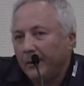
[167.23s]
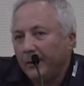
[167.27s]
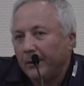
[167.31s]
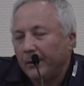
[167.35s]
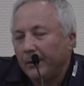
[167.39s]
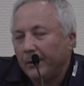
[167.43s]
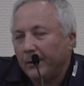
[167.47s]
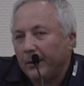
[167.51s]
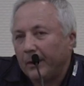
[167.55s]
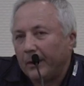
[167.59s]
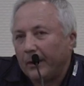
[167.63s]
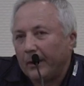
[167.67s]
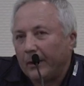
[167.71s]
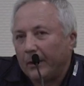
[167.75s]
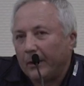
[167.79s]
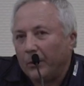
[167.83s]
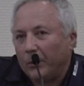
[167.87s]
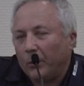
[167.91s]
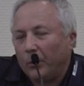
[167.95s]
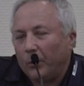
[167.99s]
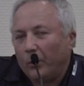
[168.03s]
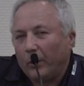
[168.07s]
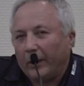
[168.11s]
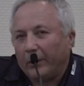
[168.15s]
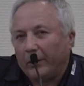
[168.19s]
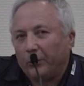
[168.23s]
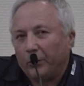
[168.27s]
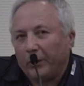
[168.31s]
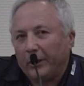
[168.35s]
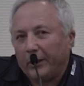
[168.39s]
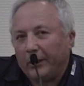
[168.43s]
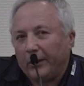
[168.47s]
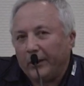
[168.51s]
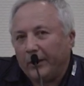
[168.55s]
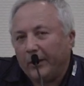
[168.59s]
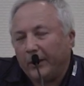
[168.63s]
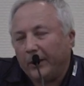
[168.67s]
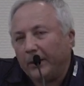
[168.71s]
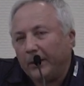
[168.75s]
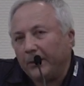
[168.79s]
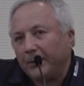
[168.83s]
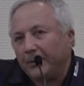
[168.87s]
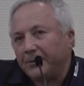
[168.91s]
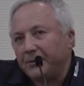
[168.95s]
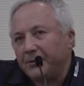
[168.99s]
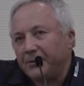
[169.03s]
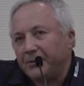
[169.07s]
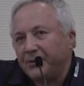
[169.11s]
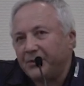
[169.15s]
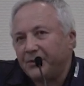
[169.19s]
When we
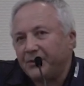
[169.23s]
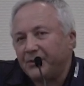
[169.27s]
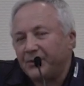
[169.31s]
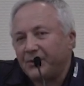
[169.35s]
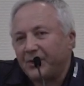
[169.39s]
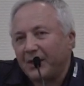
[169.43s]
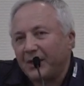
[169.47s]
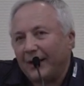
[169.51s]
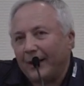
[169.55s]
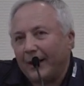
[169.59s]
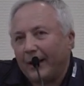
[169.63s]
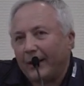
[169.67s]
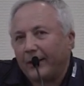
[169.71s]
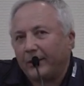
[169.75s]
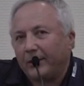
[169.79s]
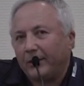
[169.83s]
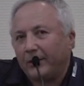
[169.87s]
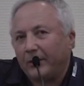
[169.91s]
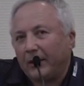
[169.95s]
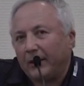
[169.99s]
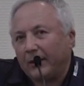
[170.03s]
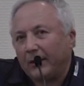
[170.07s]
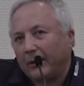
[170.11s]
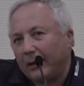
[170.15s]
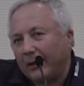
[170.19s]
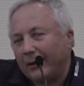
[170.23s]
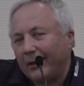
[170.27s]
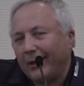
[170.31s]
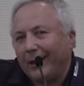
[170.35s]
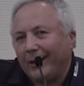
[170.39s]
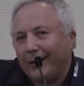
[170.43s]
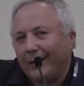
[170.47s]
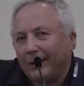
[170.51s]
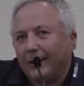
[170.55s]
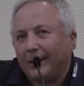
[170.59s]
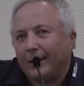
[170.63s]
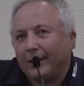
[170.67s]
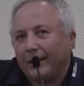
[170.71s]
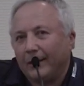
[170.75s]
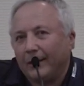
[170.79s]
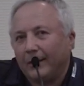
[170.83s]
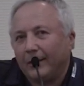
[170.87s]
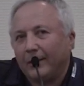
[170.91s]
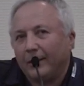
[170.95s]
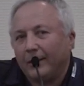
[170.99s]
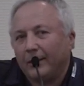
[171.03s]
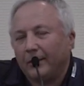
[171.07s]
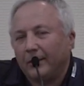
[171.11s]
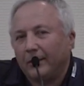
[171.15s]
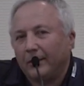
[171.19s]
select, again,
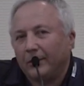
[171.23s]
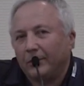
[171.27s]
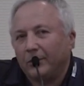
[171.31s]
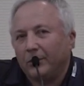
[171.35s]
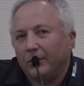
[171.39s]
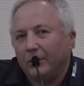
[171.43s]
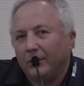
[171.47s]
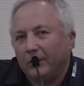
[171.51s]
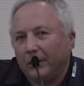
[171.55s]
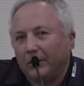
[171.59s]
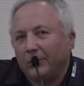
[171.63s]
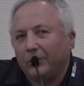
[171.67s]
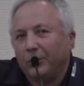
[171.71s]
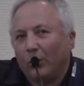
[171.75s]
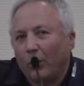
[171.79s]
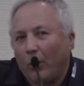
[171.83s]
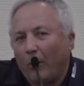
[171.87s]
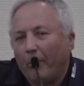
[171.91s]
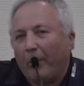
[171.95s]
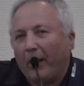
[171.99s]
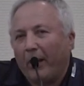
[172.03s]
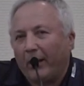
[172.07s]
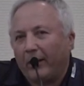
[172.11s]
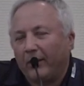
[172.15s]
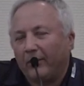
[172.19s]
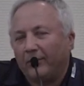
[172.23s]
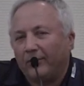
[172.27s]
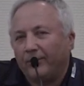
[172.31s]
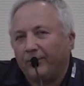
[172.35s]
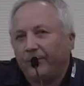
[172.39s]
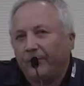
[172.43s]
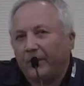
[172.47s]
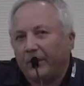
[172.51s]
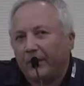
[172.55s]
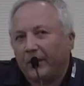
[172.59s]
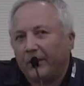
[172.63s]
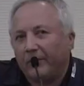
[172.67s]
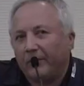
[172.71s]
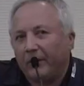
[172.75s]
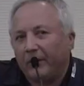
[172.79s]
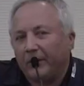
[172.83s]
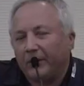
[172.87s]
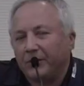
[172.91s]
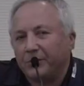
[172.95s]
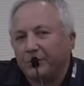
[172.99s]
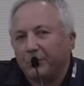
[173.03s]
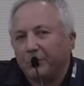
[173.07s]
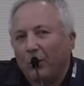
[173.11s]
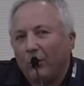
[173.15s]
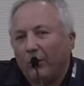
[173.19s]
the drawback of having a
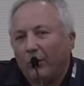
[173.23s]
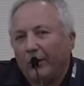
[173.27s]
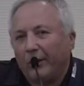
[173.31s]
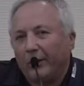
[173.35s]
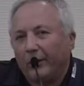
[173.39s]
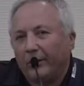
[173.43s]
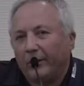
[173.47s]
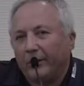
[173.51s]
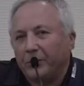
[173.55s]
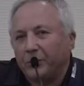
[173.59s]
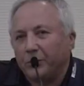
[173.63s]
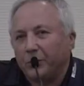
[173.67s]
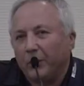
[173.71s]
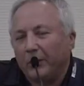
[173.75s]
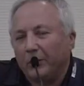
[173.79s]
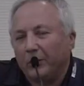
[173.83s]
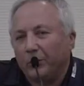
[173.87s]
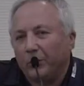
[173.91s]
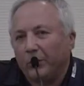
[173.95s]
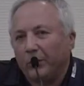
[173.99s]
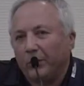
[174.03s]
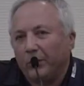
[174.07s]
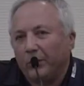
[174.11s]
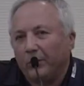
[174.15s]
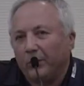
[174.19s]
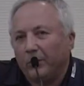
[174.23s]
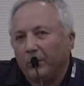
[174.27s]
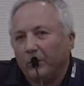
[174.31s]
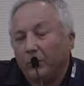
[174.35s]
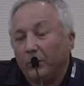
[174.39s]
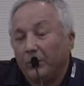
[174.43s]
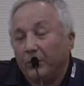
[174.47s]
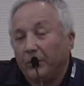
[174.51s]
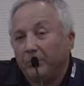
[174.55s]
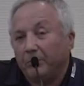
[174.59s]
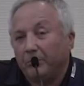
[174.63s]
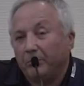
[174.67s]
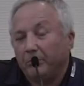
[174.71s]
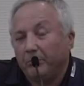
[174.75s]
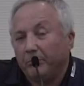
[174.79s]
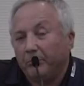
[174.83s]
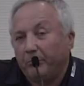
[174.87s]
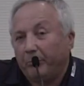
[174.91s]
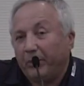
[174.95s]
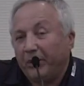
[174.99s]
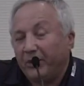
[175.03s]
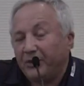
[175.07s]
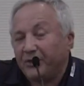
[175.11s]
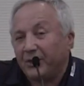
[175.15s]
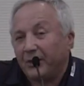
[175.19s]
small herd is when we
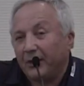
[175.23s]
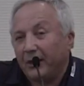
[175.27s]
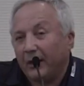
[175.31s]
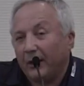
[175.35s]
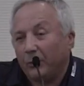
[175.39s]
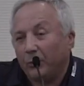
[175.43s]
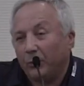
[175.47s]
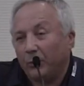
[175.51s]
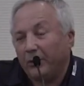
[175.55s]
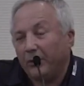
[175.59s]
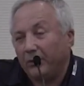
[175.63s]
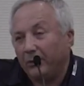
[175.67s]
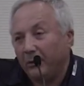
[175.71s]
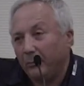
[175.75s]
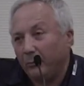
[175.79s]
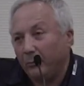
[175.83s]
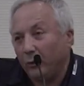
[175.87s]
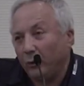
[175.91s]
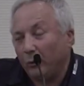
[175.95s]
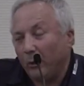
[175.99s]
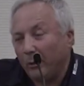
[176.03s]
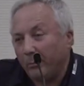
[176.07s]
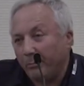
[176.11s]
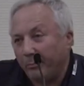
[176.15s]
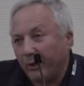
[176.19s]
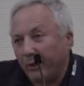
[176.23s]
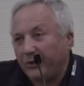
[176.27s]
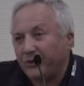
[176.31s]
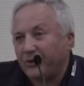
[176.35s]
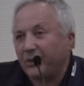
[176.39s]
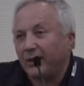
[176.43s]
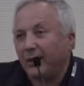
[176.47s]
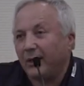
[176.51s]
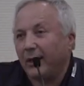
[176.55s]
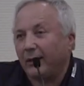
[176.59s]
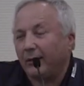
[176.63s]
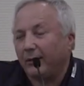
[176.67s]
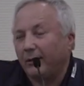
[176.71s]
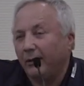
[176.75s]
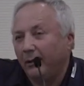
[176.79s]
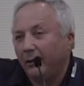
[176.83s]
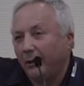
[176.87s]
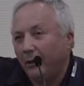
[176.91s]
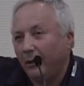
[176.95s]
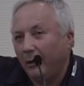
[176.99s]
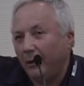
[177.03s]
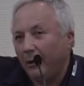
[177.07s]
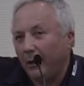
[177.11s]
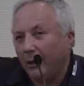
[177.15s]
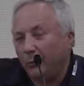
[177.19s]
pre-select, we pre-select
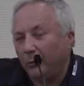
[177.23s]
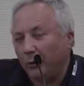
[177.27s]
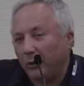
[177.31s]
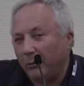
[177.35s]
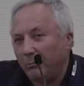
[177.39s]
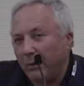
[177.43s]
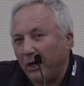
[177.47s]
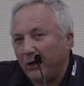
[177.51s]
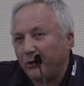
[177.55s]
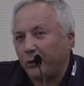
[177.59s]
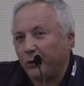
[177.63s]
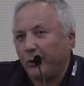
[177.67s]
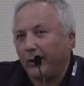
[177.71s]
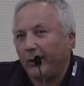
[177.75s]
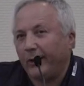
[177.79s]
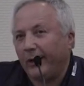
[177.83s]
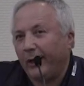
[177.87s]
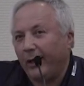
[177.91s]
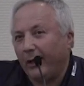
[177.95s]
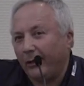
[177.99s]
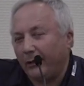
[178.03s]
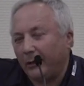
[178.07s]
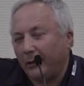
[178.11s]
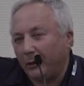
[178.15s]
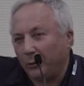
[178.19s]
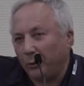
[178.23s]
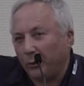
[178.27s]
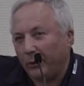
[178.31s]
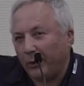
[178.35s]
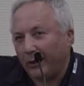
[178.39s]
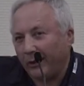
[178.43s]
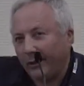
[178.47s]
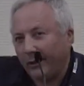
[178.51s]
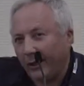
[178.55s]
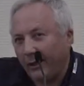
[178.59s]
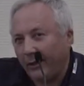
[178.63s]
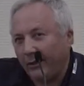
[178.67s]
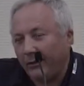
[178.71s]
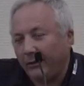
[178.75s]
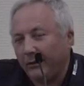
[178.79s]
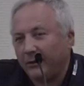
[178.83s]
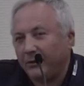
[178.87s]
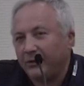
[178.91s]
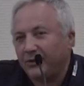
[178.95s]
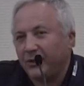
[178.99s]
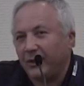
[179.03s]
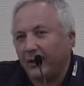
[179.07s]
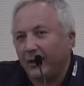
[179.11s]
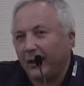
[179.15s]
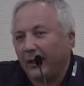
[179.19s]
and we measure again and we again
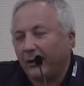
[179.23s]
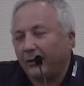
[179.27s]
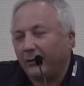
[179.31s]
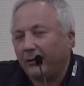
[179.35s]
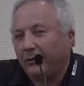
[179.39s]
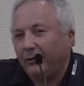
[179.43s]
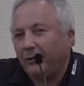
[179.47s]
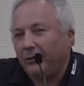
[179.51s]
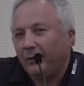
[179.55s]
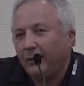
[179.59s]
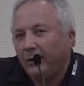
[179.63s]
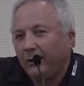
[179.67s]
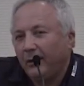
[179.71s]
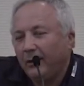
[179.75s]
select.